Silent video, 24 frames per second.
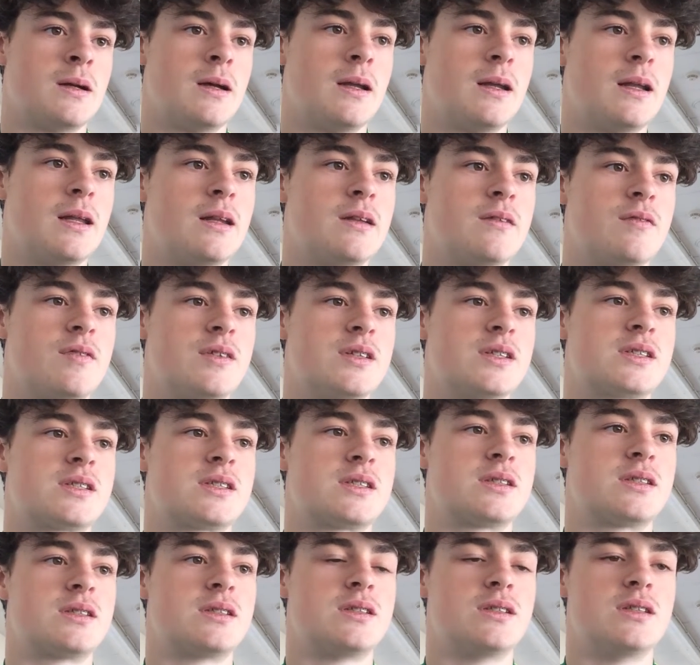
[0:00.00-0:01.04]
And then if
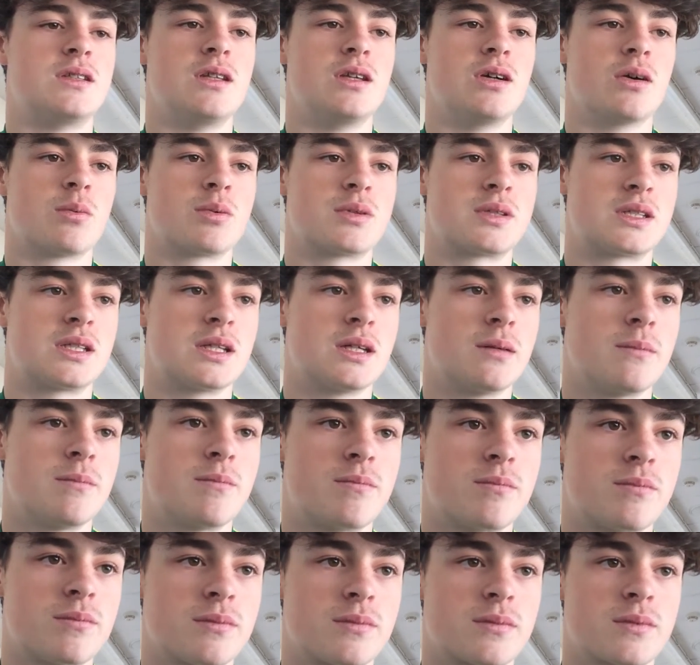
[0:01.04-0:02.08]
it's the opposite,
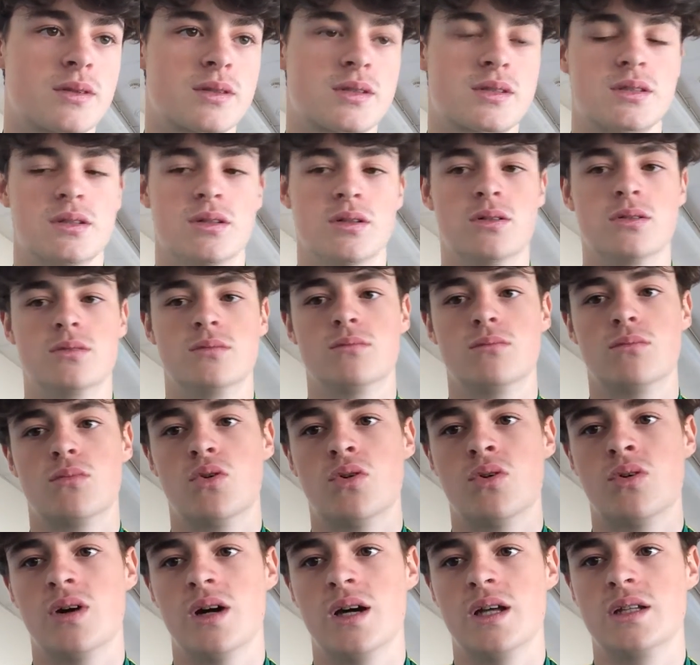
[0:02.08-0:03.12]
so
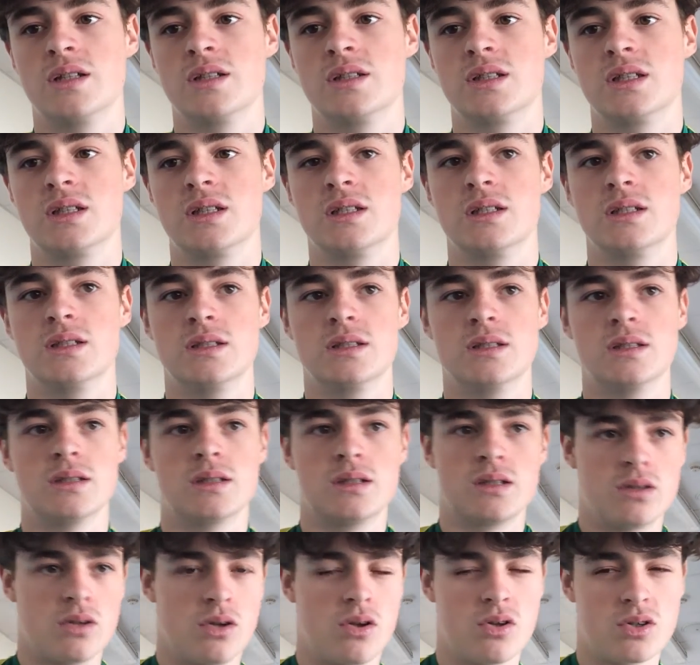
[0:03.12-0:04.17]
more energy
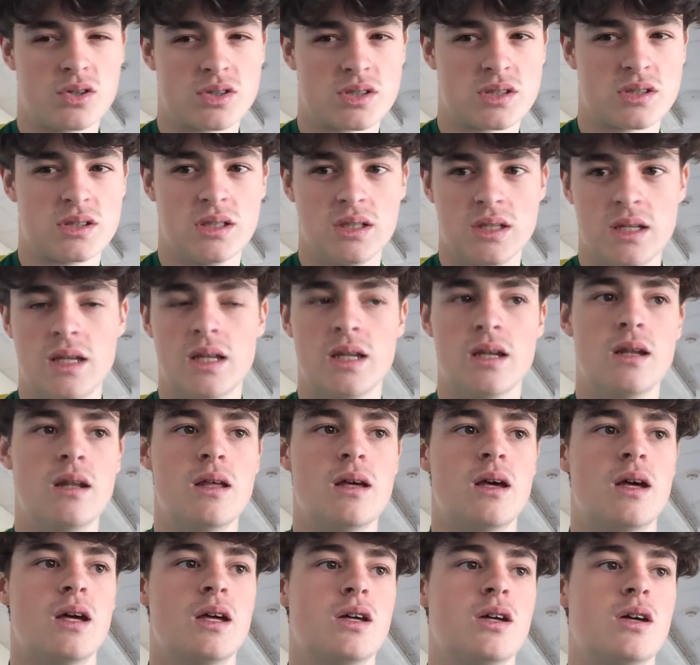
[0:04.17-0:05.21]
lost than in,
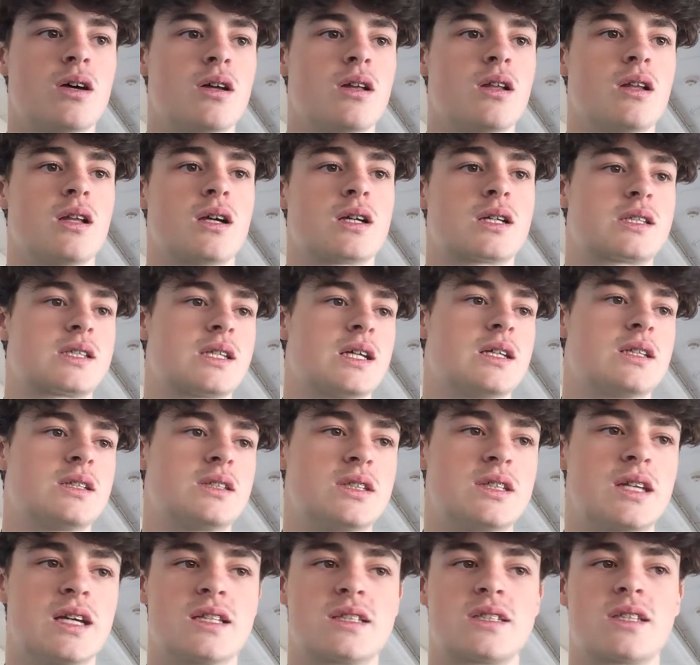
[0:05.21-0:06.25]
like I said,
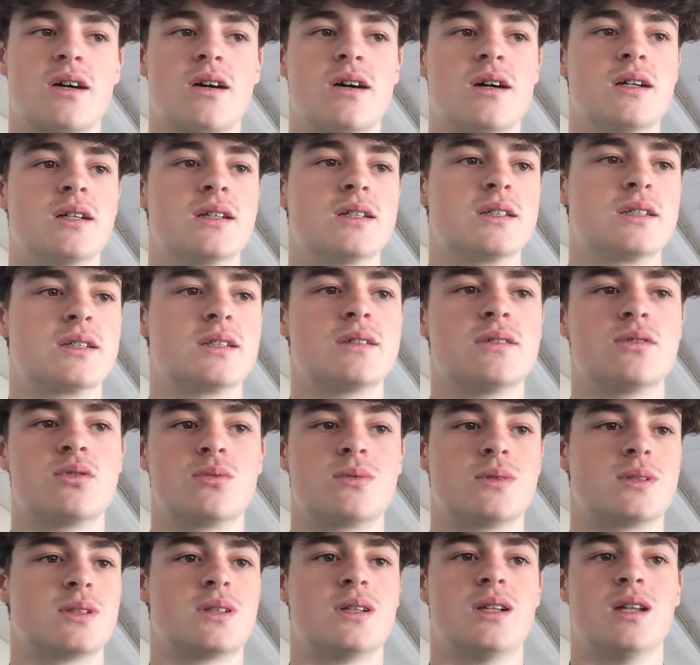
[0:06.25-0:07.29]
you get tired,
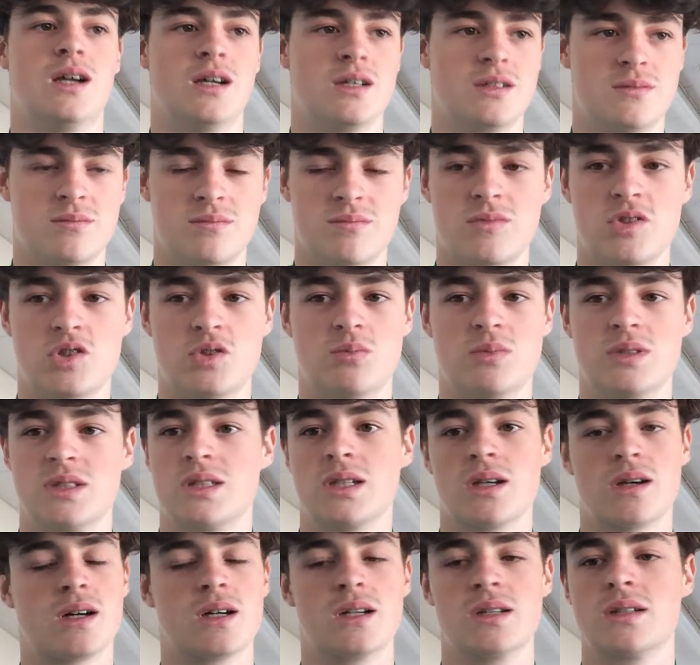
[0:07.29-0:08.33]
you'll be
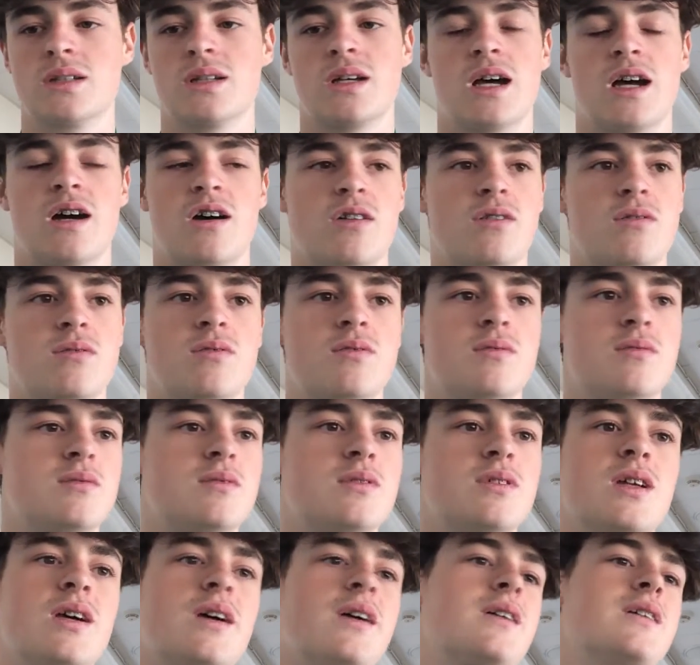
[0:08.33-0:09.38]
tired out,
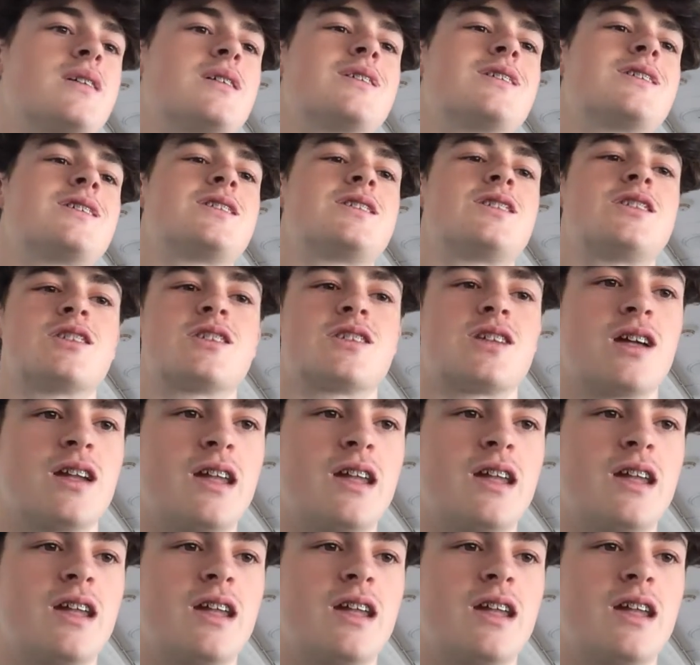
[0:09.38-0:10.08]
it's just